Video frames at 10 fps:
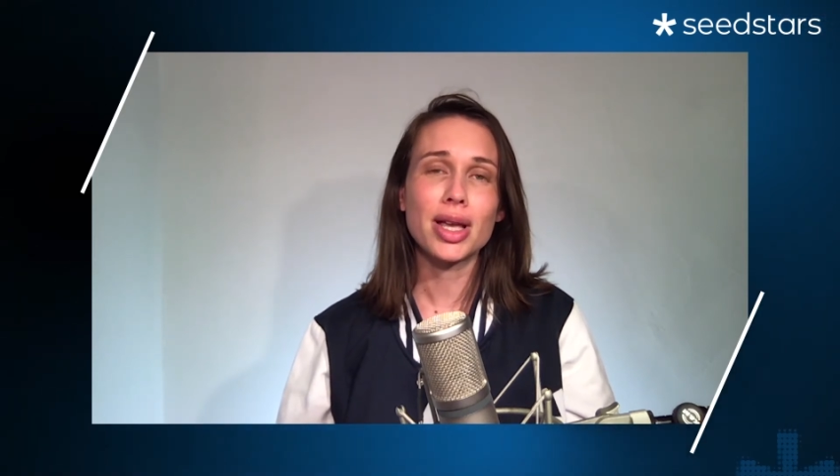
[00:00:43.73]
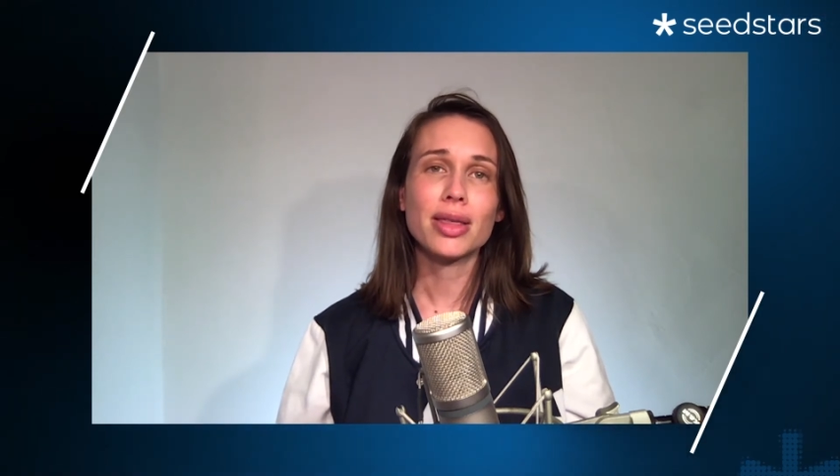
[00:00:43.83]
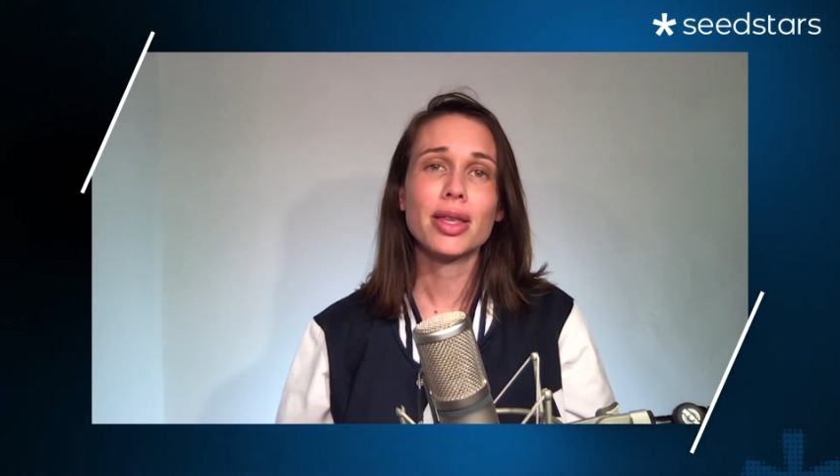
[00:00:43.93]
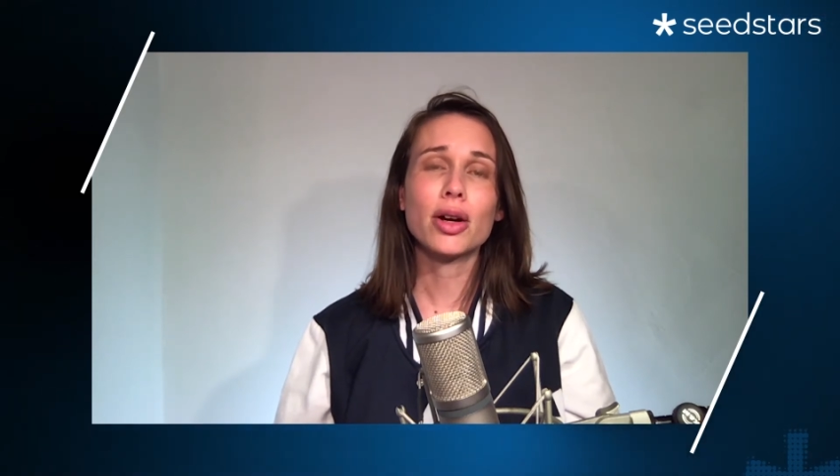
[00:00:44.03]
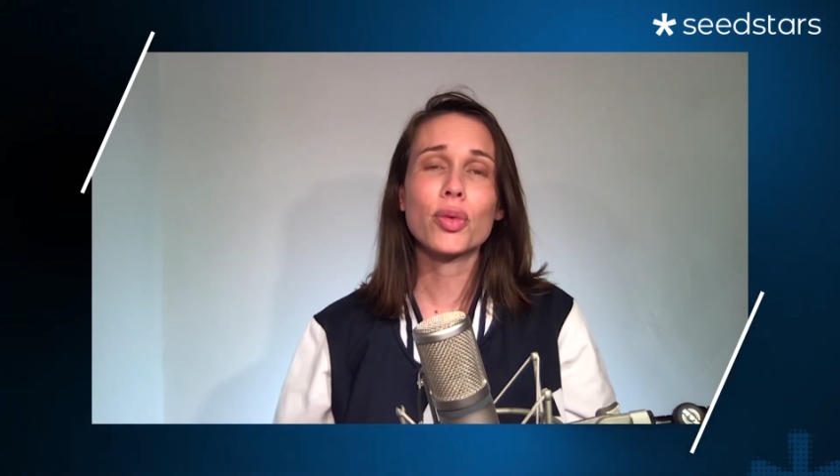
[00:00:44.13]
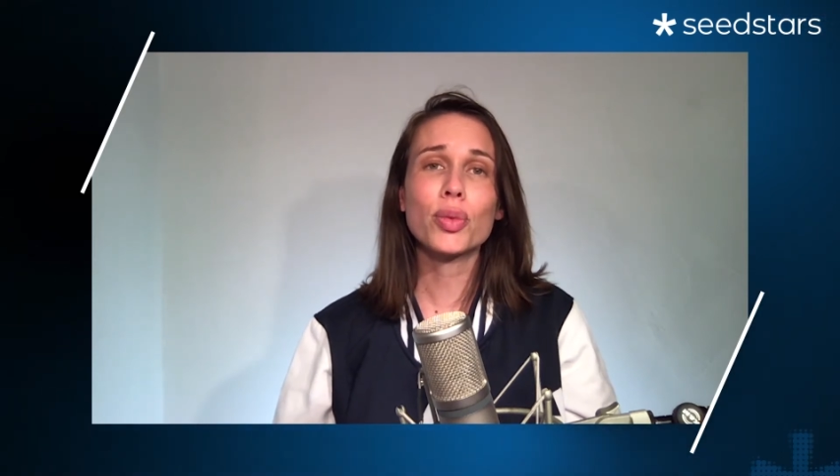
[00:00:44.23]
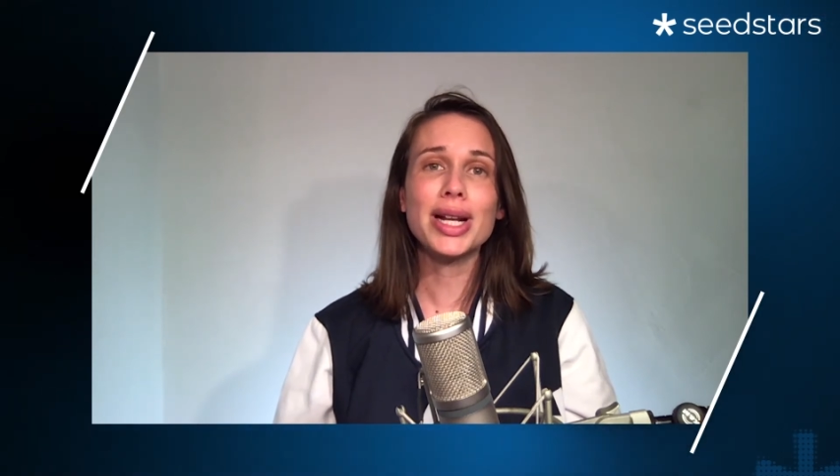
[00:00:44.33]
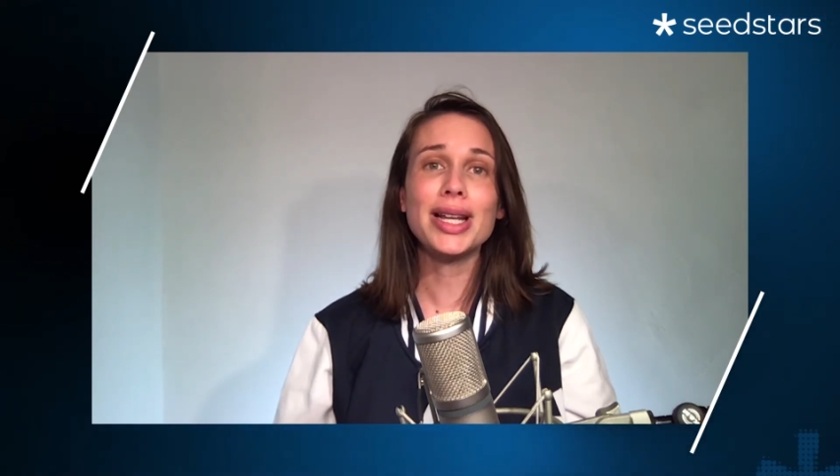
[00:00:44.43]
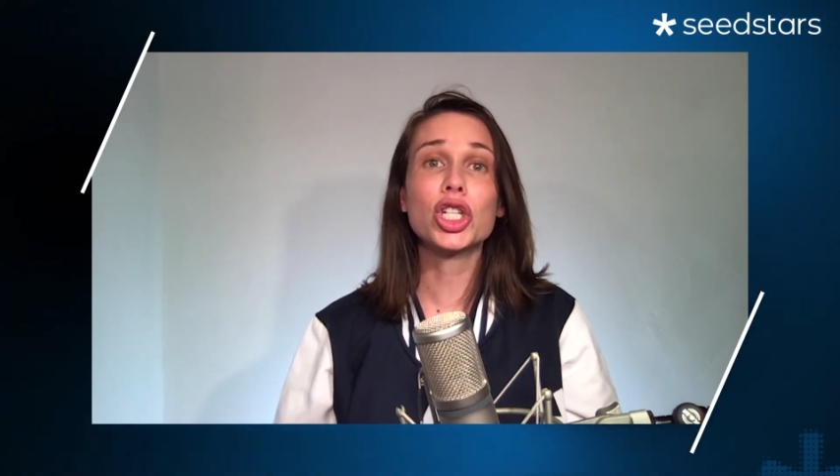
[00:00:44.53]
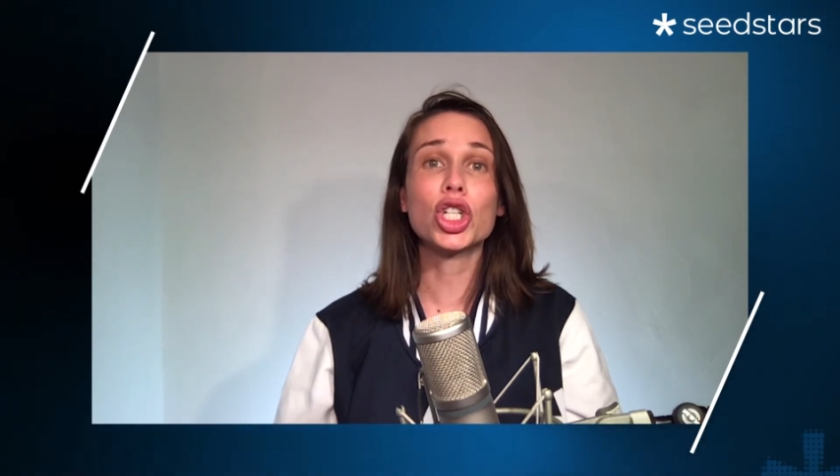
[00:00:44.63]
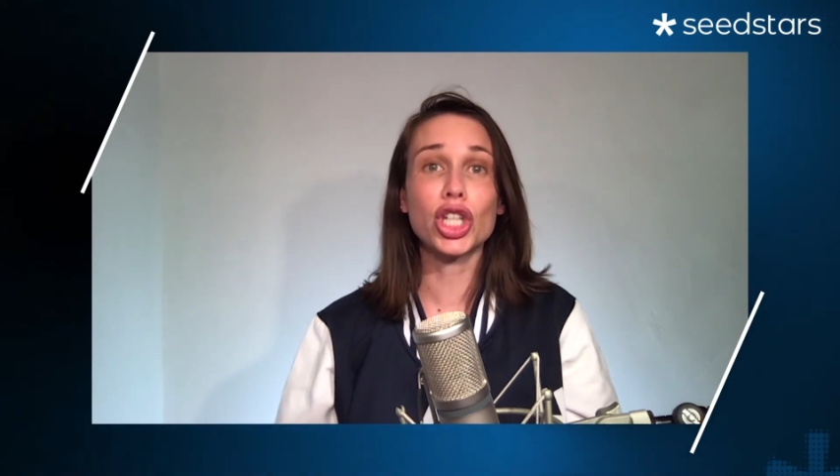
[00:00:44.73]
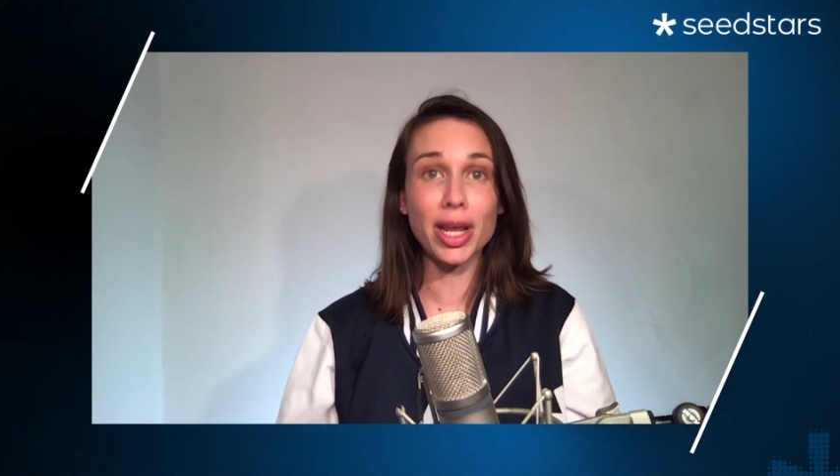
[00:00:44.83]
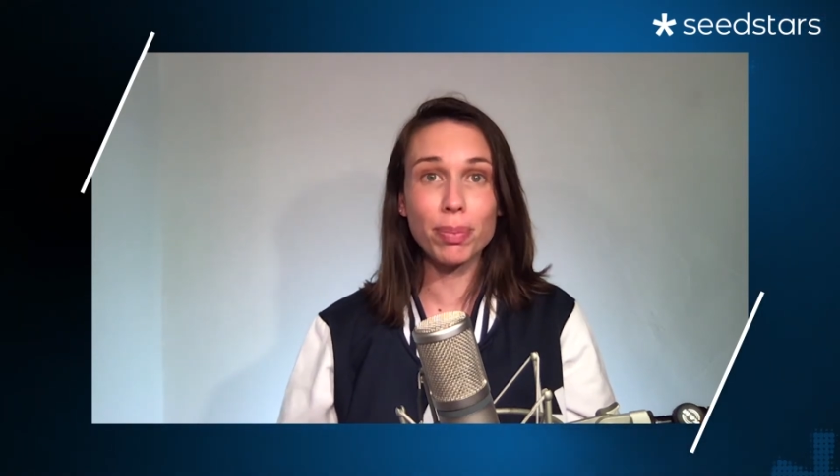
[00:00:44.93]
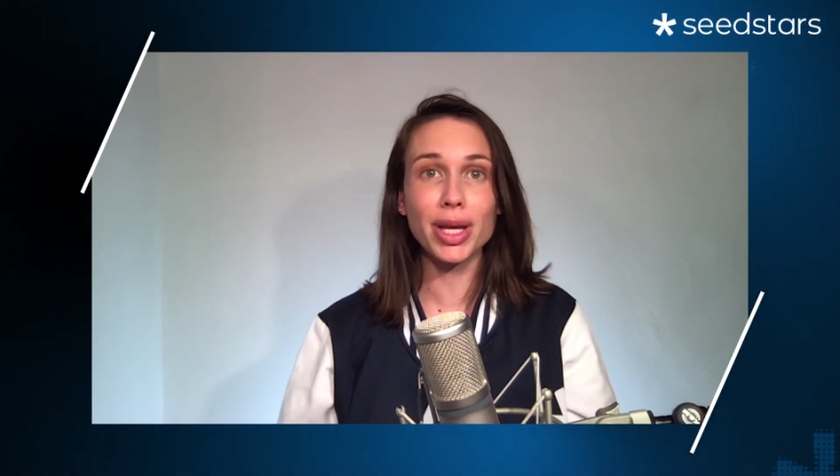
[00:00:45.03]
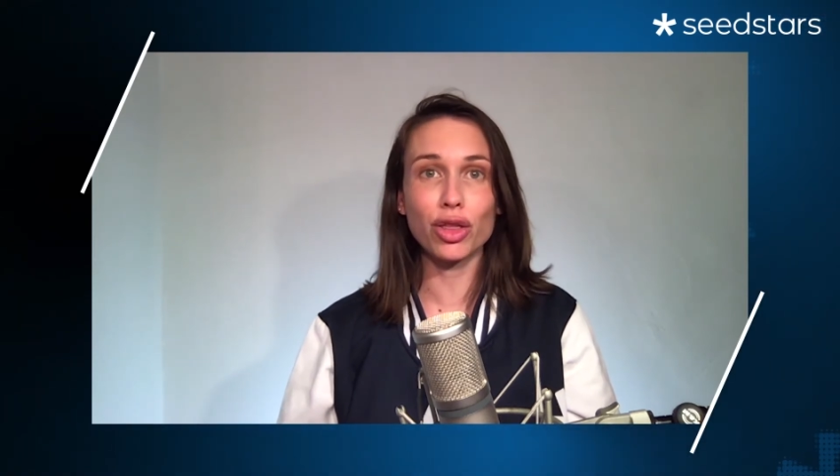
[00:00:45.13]
that are really
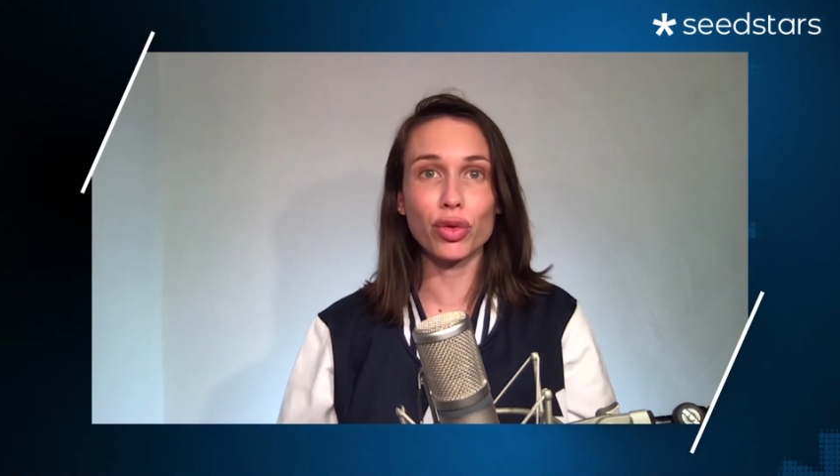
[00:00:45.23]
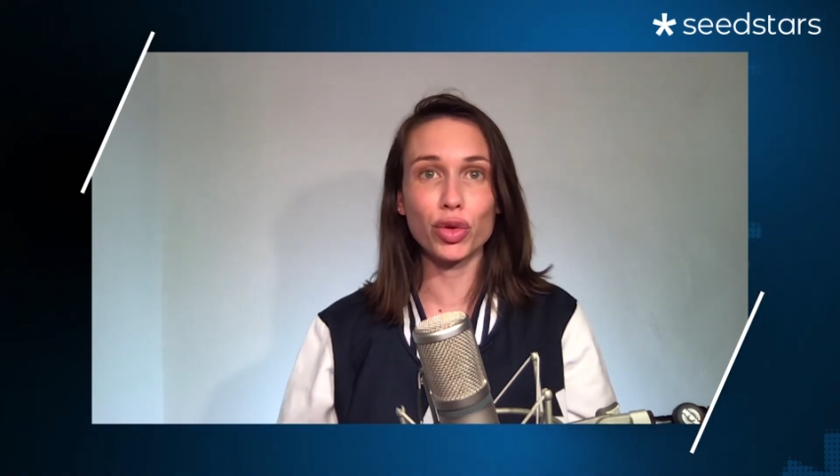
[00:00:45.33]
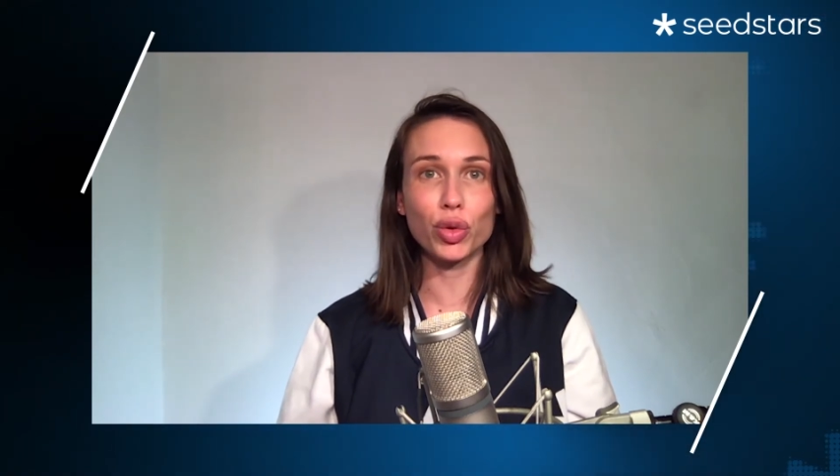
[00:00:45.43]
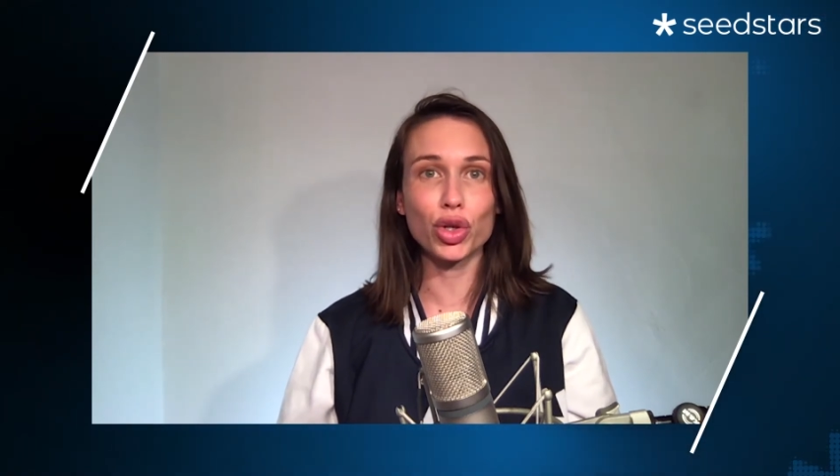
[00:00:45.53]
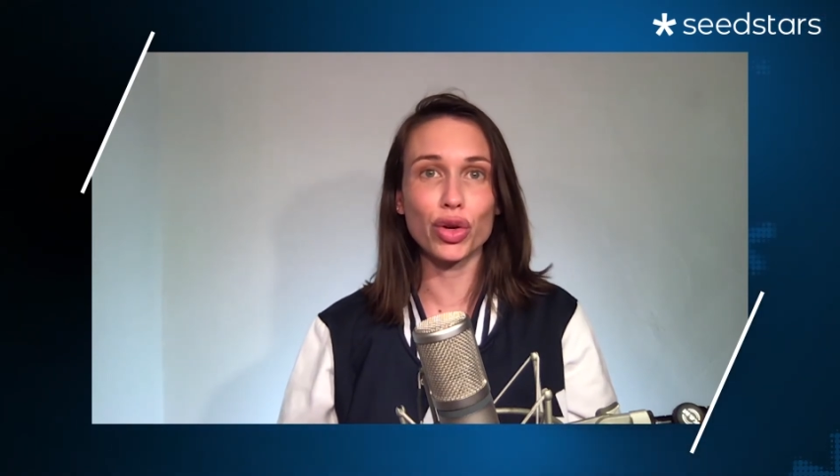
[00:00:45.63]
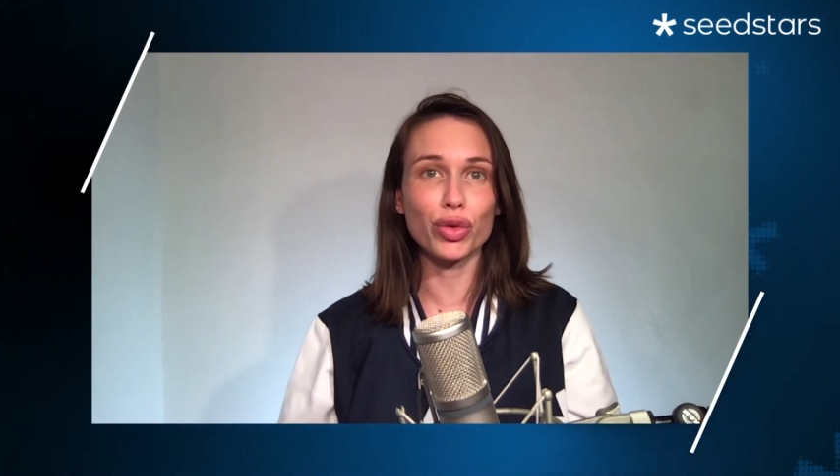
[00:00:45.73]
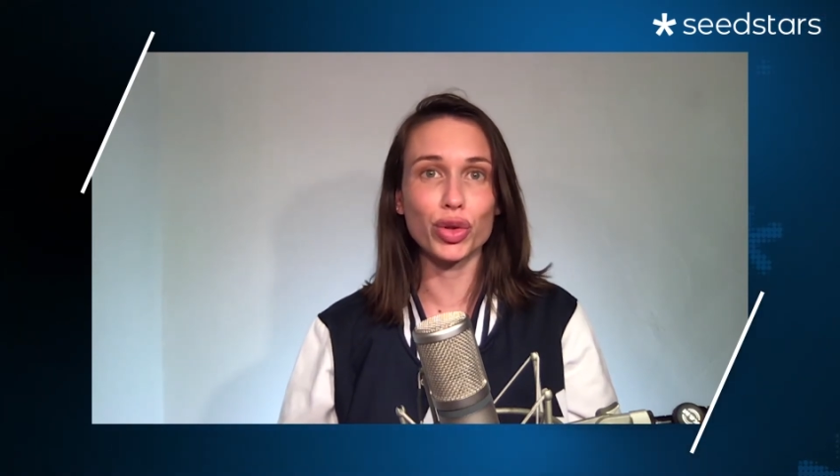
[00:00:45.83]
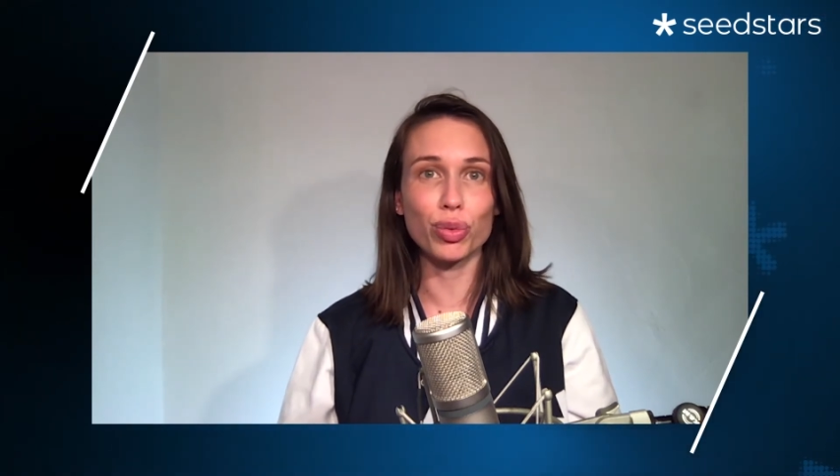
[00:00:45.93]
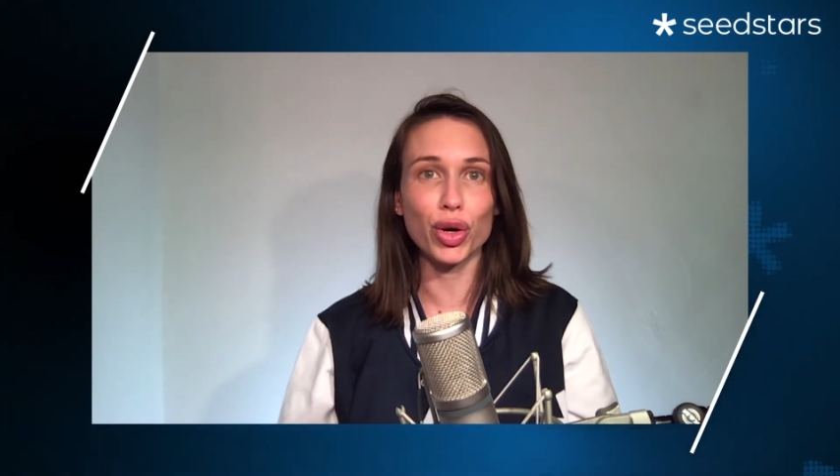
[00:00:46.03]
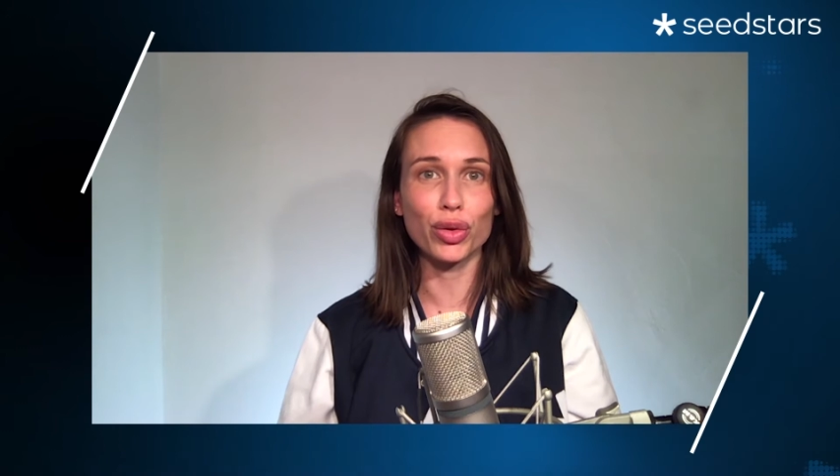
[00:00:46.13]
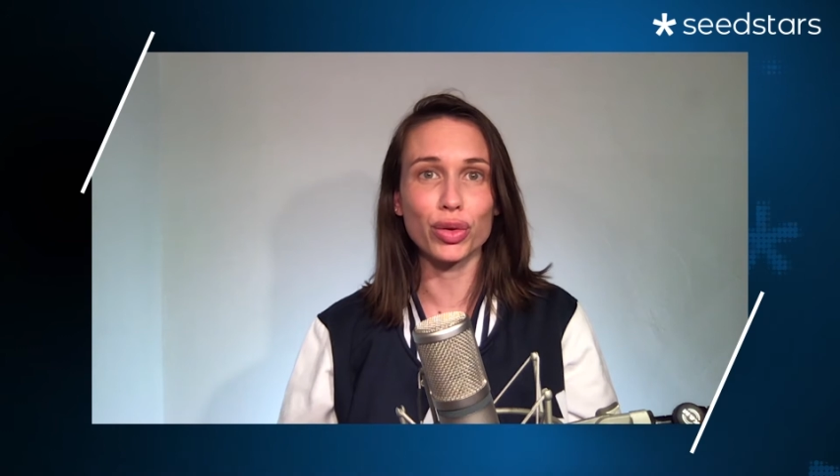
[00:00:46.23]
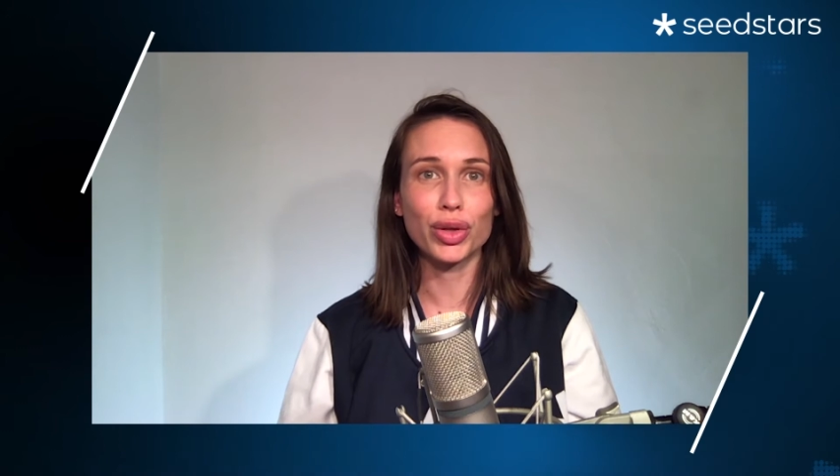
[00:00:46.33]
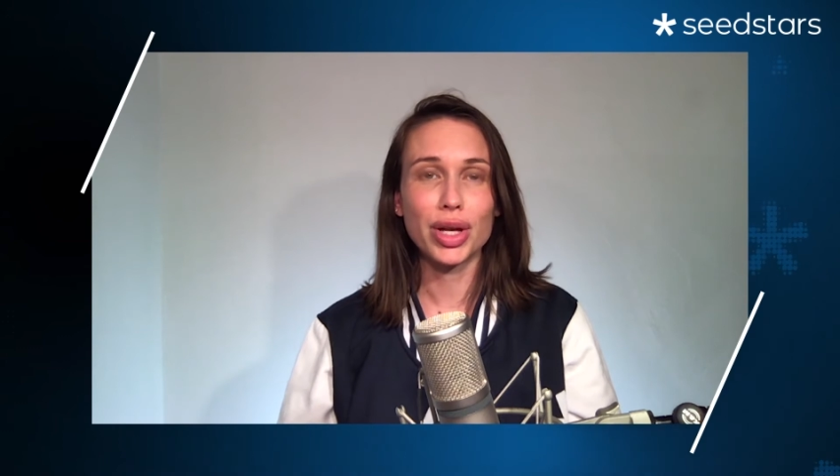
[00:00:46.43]
shaping the future of tomorrow,